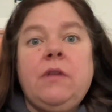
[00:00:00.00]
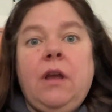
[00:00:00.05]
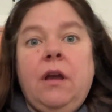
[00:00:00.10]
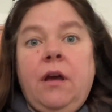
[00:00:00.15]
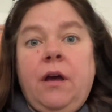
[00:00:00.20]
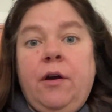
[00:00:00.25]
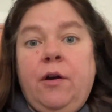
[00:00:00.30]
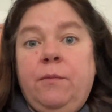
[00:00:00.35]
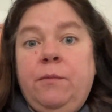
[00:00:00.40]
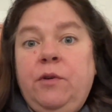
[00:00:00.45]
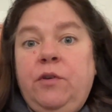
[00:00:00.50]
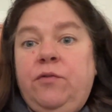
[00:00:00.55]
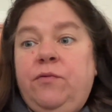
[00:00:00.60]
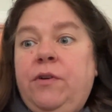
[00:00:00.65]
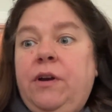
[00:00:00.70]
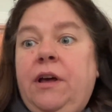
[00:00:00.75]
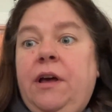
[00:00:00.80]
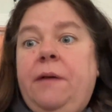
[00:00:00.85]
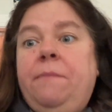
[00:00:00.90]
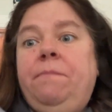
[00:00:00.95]
I almost
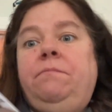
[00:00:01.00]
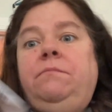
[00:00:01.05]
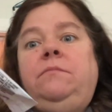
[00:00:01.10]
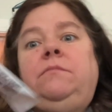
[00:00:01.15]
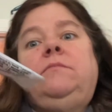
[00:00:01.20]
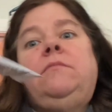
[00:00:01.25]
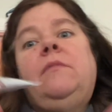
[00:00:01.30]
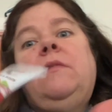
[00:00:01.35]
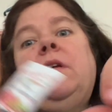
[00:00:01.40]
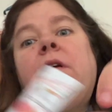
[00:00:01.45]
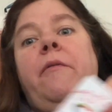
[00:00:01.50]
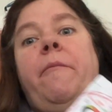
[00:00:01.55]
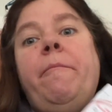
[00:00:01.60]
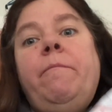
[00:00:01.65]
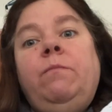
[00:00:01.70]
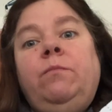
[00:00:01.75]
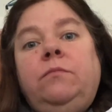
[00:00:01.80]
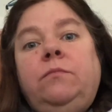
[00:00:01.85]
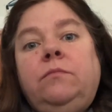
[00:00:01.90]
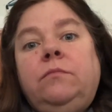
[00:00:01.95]
forgot,
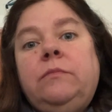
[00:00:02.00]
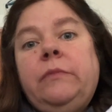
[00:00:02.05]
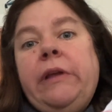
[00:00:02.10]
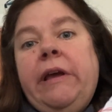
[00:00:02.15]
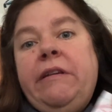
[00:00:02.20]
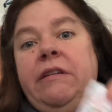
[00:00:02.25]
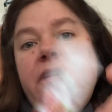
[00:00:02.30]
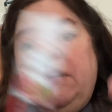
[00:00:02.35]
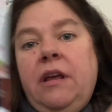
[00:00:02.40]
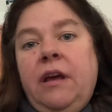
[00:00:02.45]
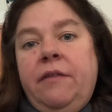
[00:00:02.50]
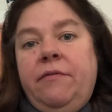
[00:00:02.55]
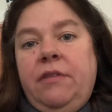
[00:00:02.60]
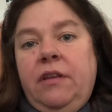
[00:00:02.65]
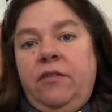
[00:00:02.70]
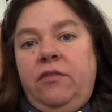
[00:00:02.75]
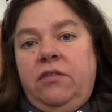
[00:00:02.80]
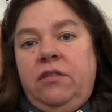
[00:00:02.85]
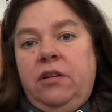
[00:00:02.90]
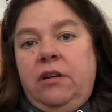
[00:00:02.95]
I did have
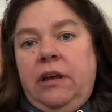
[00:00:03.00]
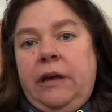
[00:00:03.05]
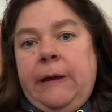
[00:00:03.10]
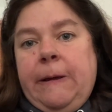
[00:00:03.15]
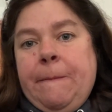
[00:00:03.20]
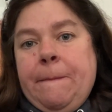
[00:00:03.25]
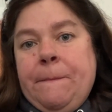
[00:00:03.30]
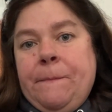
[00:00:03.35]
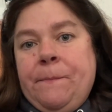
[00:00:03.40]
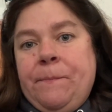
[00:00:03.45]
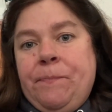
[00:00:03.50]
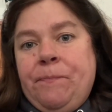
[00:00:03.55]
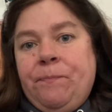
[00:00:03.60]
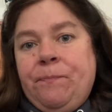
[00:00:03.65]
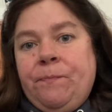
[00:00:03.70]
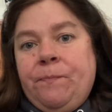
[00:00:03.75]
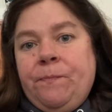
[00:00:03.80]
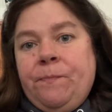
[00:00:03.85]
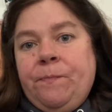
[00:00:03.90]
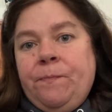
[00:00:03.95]
this today,
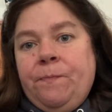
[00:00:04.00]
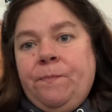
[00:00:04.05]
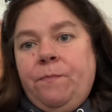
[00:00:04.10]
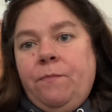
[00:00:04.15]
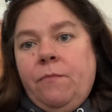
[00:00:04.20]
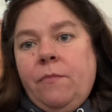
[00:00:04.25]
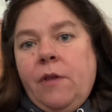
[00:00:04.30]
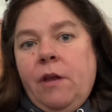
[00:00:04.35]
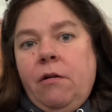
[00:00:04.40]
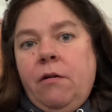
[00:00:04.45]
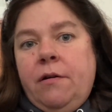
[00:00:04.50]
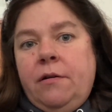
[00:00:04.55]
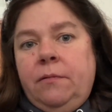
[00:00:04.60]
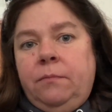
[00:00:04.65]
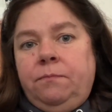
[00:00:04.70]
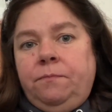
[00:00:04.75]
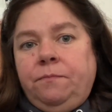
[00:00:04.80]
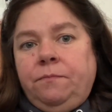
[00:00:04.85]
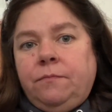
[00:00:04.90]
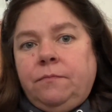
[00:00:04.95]

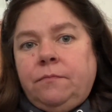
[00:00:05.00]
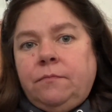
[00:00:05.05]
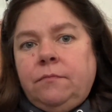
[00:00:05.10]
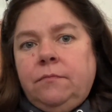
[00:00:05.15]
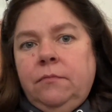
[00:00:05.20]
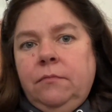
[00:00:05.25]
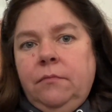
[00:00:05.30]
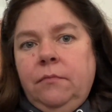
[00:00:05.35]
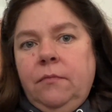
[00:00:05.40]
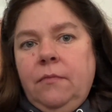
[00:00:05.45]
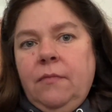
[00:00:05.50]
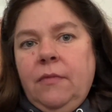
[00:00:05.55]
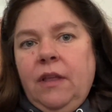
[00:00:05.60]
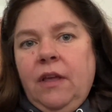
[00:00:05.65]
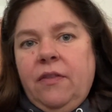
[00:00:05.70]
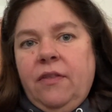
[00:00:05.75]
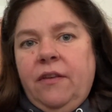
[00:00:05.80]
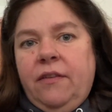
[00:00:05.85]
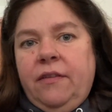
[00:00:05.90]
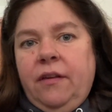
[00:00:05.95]

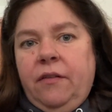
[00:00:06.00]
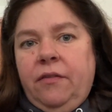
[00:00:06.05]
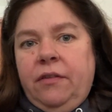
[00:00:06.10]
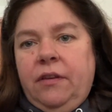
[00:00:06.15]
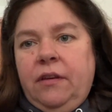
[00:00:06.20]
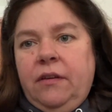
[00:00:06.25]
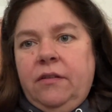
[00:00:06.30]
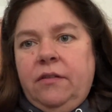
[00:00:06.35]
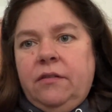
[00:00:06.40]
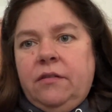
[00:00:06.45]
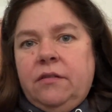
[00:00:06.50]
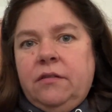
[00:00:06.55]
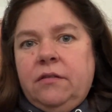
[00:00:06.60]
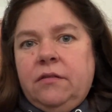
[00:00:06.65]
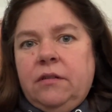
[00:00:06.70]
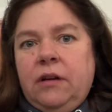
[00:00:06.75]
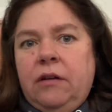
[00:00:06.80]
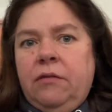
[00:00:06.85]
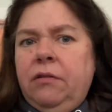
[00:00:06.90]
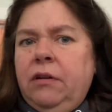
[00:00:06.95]
the Celsius.
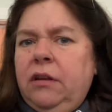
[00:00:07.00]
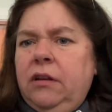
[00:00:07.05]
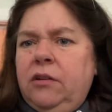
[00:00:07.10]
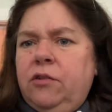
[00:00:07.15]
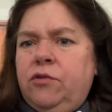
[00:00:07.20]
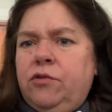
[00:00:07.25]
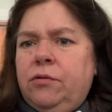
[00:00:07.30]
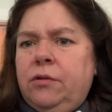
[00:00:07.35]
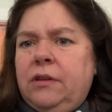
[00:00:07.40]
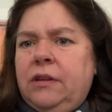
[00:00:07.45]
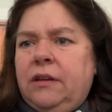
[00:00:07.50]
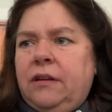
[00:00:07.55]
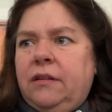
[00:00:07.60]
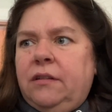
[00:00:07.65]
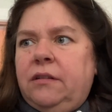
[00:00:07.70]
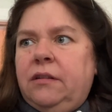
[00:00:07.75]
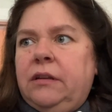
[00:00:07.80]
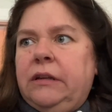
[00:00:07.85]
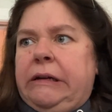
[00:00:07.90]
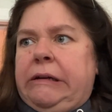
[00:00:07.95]
I really enjoy these.